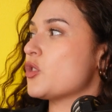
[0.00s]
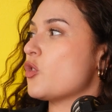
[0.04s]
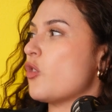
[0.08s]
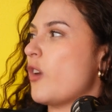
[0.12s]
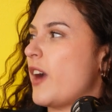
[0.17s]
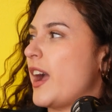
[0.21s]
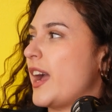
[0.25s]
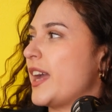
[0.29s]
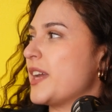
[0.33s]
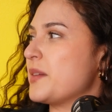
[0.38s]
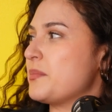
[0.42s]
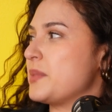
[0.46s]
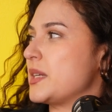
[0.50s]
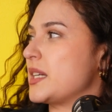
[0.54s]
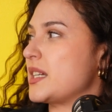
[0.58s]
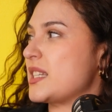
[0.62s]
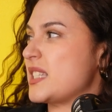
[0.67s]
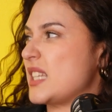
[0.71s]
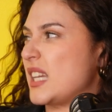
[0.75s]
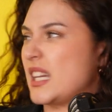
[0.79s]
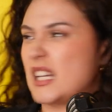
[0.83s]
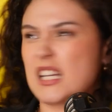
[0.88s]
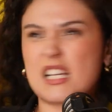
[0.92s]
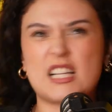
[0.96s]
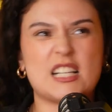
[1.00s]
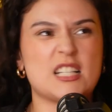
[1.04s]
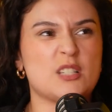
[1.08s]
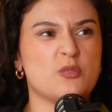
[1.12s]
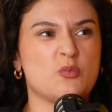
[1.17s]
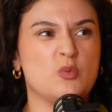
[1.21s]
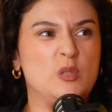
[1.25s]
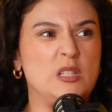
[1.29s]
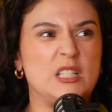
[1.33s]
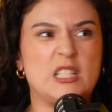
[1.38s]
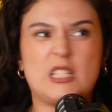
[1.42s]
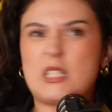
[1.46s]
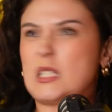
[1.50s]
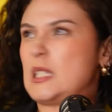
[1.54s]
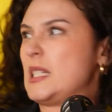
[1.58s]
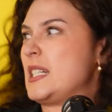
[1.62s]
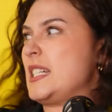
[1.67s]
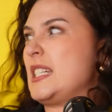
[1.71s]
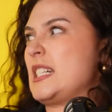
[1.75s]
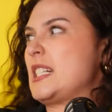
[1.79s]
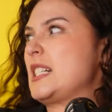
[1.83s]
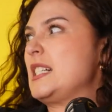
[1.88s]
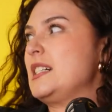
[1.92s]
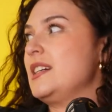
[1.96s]
crying because like I wanna
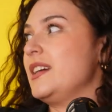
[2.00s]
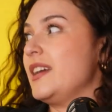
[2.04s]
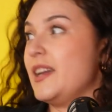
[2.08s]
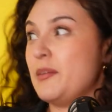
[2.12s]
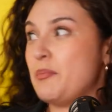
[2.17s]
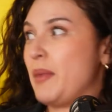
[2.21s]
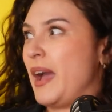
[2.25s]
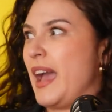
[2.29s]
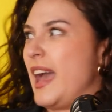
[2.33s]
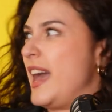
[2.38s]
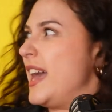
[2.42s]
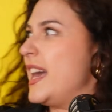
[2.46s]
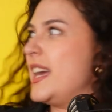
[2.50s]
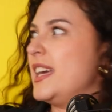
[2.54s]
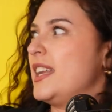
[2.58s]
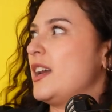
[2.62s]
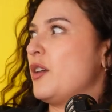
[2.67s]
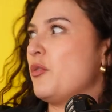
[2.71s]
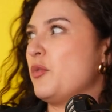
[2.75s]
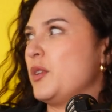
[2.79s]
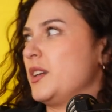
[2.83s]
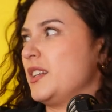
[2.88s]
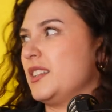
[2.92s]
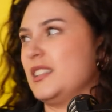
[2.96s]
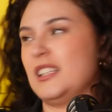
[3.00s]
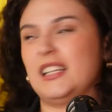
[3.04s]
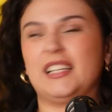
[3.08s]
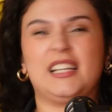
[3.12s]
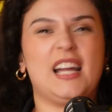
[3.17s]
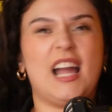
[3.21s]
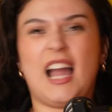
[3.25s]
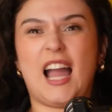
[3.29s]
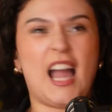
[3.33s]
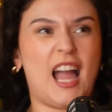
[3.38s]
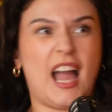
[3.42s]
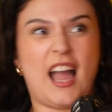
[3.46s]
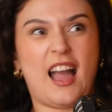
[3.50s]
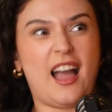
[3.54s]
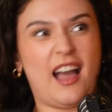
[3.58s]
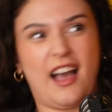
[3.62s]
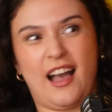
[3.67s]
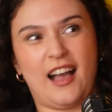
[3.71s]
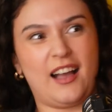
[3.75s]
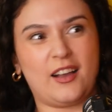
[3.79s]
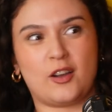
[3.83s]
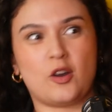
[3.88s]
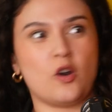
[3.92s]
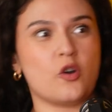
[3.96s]
like in my head, I wanna like
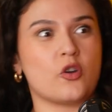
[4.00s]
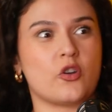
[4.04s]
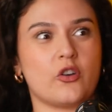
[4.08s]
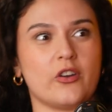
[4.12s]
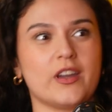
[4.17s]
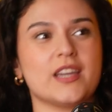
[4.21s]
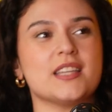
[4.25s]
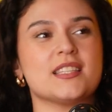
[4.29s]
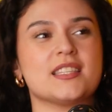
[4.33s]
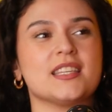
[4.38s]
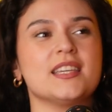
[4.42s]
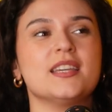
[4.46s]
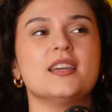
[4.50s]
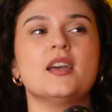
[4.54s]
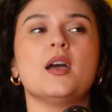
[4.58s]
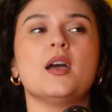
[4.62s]
go crazy.